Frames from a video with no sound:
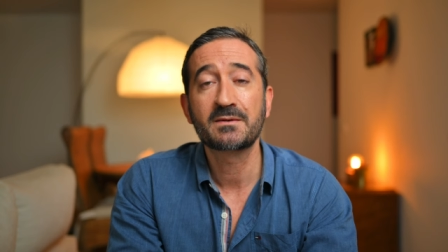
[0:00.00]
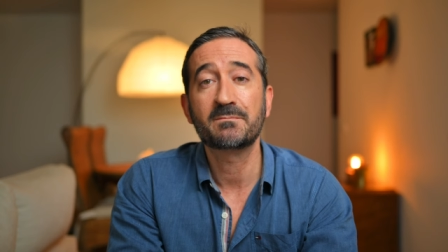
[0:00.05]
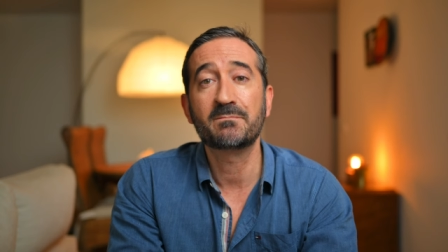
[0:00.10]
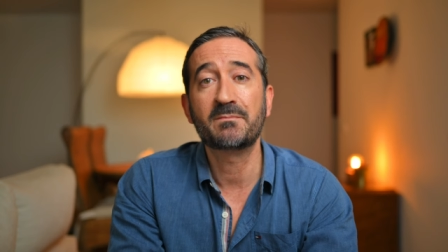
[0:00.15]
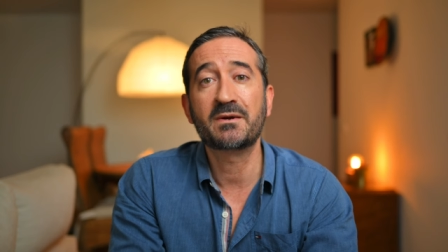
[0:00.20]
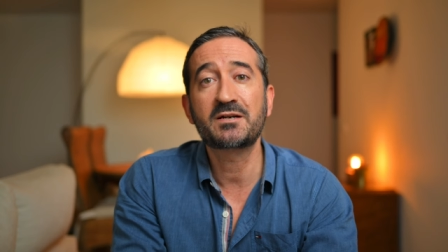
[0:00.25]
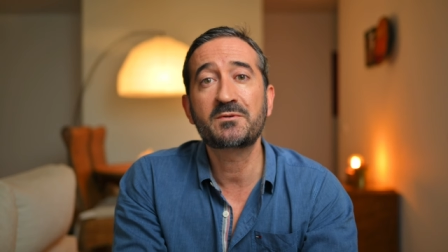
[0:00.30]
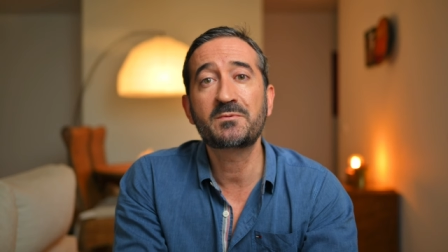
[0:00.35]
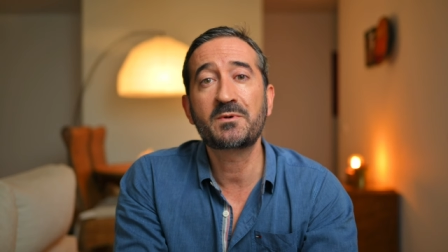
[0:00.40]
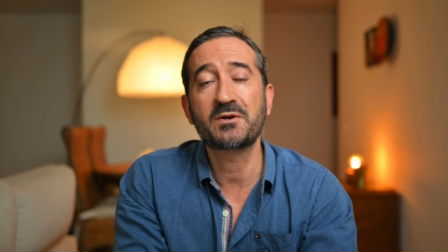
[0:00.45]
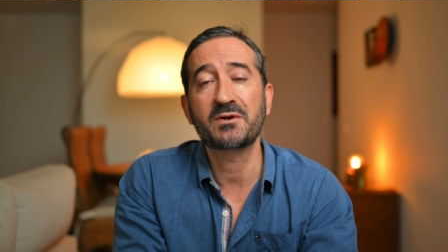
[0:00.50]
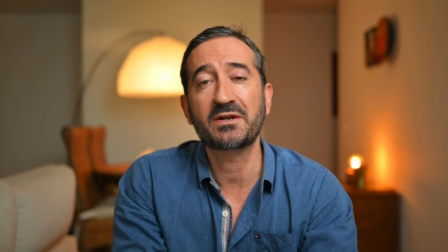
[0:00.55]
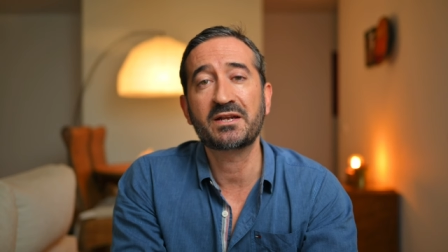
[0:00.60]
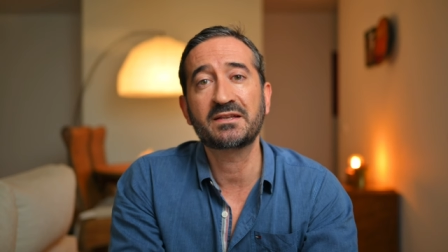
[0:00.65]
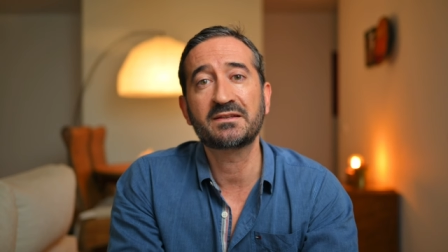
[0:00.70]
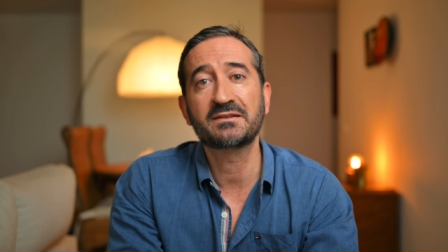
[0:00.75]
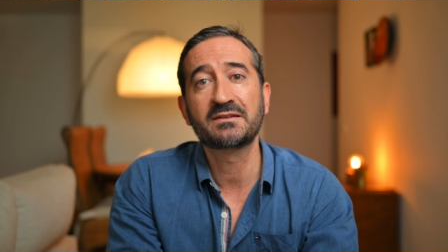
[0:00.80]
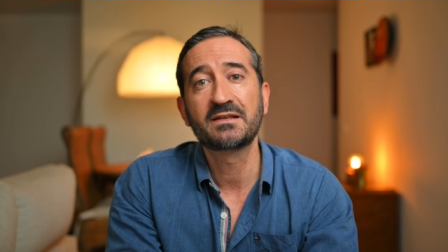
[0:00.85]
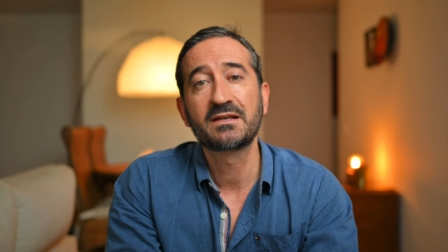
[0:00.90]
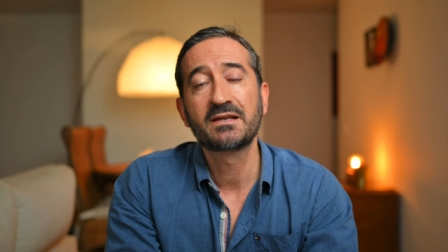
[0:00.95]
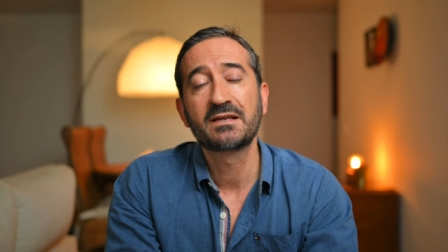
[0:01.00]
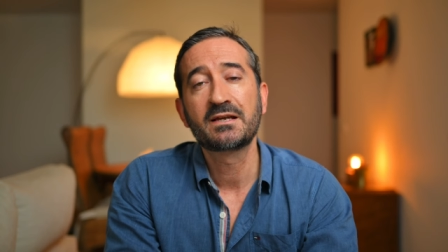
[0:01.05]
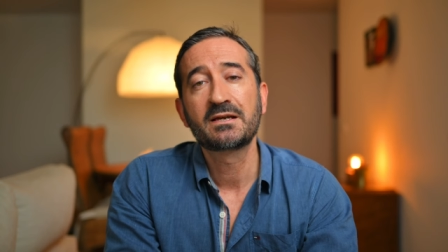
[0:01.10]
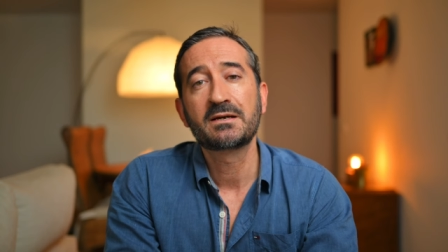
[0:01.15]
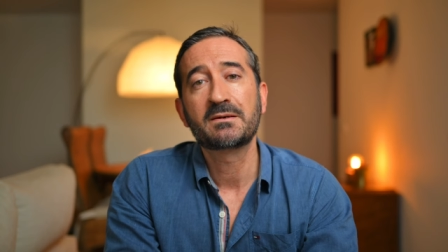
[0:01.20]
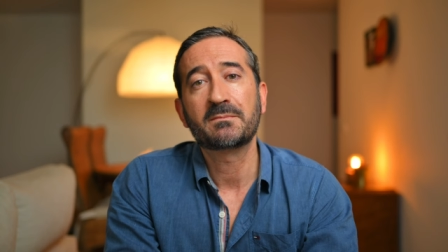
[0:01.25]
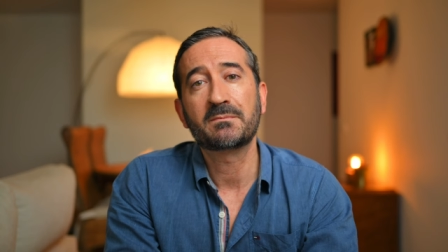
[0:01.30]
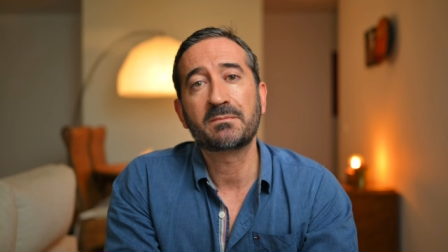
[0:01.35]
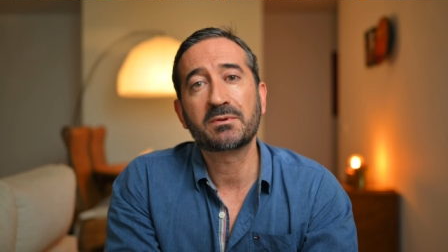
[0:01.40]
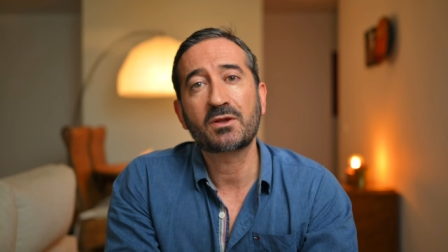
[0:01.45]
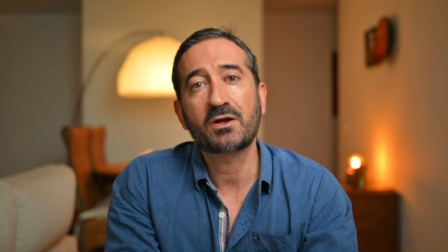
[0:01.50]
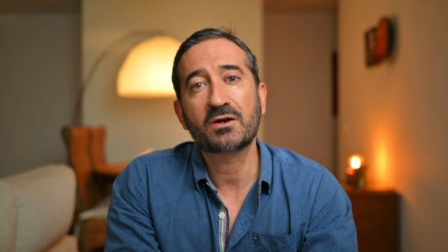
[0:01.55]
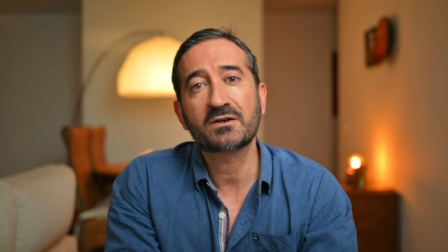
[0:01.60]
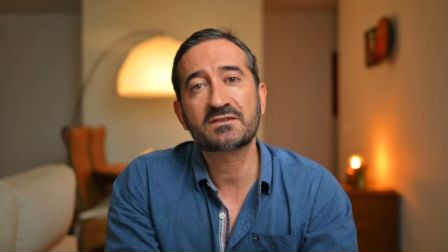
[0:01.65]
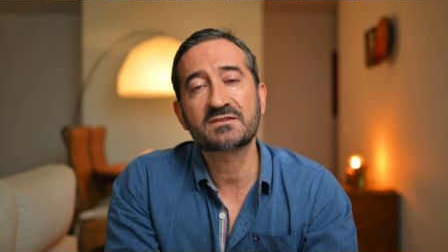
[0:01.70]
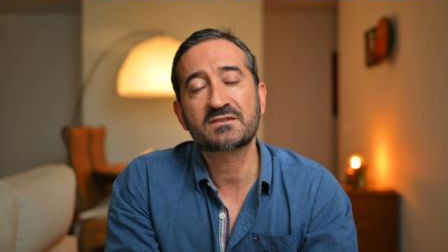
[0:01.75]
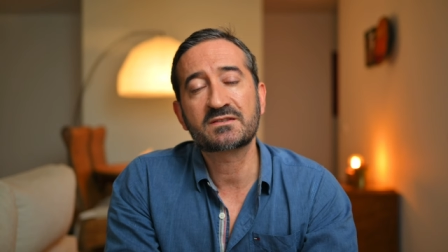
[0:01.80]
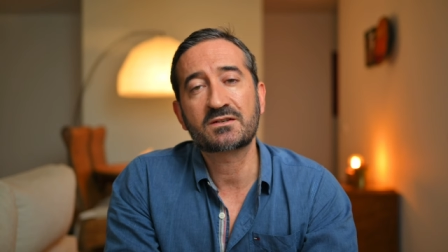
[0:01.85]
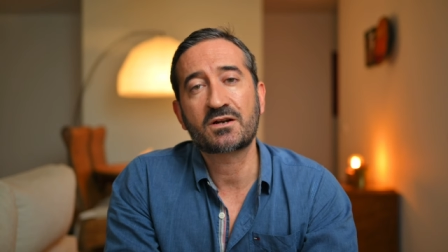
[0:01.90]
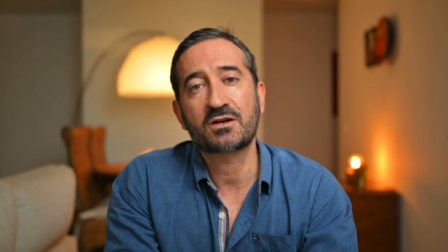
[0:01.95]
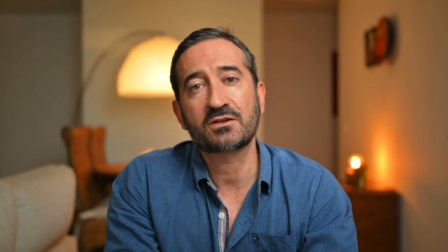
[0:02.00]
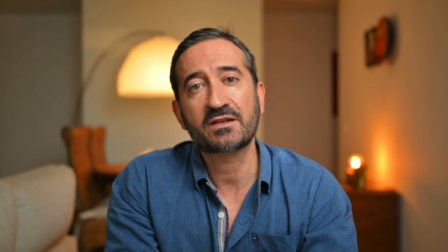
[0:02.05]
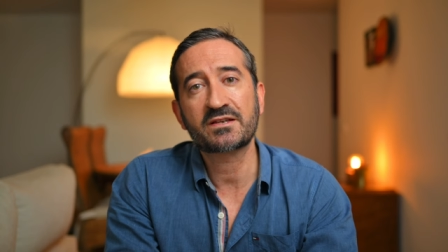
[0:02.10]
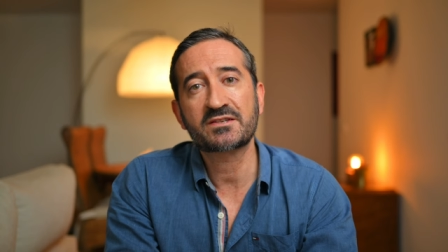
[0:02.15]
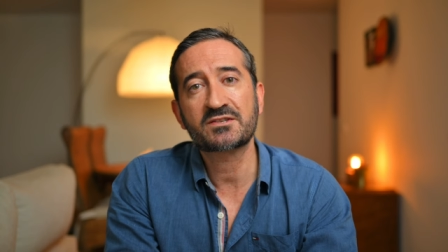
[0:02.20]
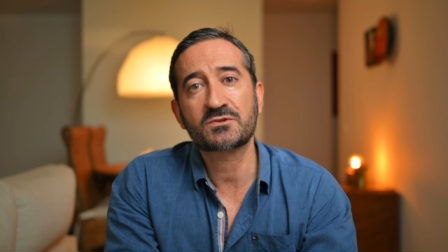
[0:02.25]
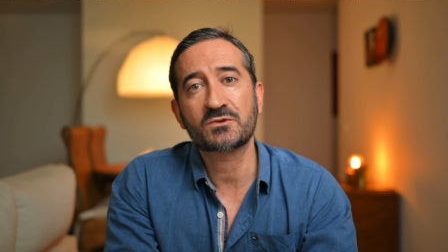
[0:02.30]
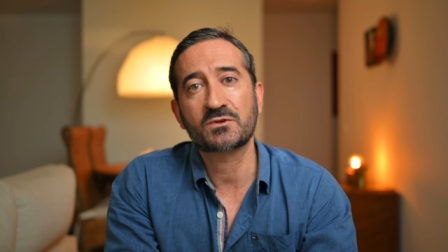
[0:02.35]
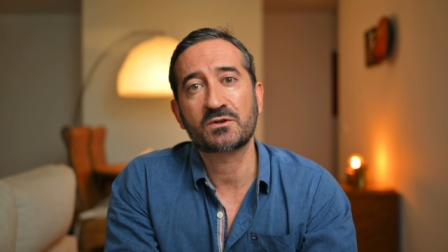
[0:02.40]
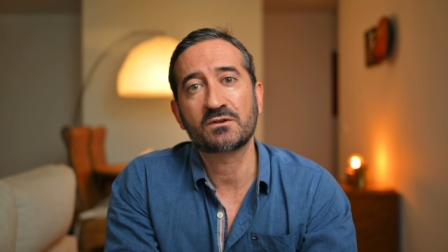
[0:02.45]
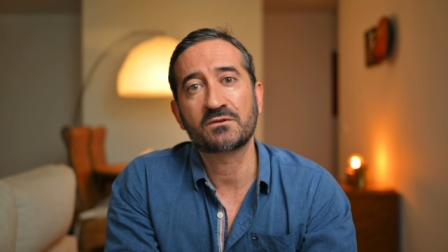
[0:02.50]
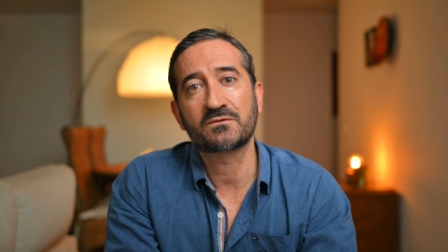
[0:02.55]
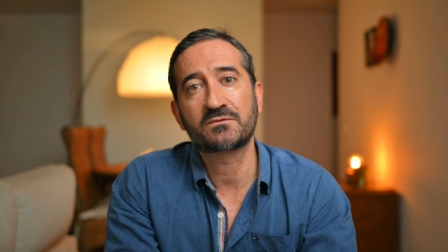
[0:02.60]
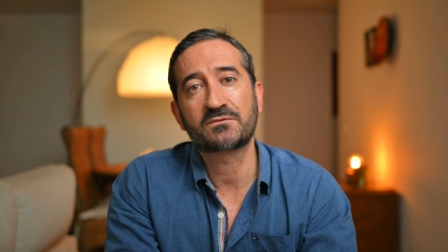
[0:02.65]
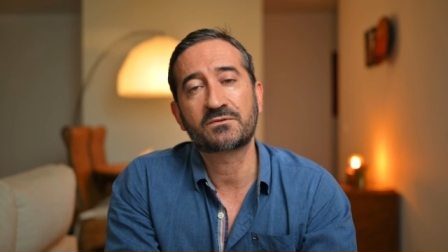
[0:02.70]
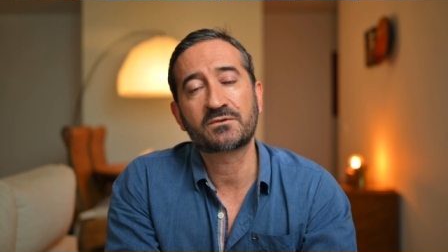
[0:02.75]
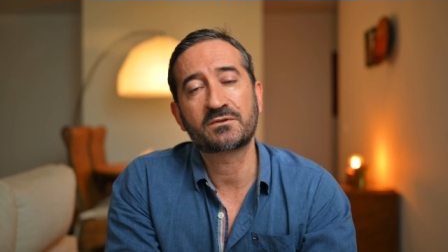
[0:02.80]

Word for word: berberine blocks cholesterol